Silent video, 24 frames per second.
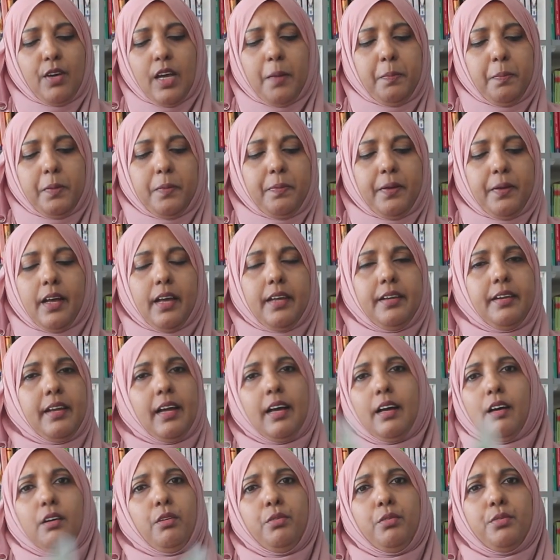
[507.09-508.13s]
apple pie
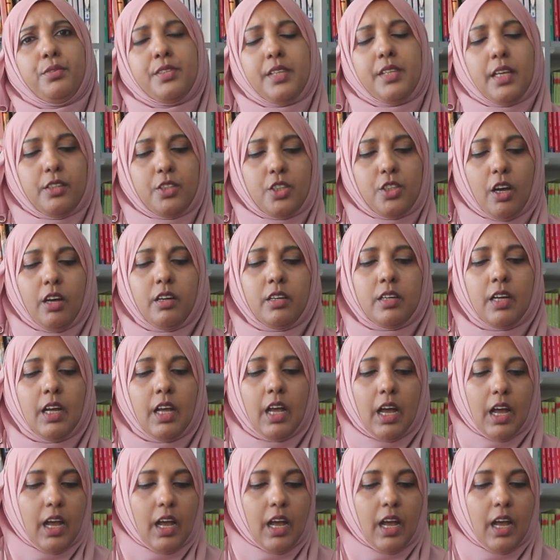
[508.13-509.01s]
now, said Doc.